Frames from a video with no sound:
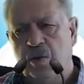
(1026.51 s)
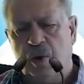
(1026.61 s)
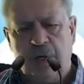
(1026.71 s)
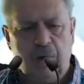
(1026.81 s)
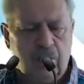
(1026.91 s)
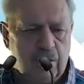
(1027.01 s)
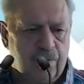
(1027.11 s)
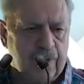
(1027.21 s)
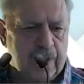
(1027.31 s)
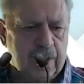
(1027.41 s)
one not
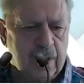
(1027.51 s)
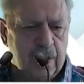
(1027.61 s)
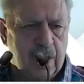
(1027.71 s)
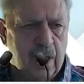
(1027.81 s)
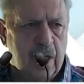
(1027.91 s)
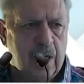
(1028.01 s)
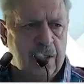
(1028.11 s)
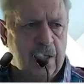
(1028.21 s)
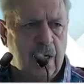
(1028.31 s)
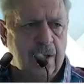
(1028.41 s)
affecting
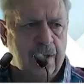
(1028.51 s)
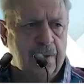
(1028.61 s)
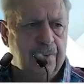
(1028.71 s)
the other.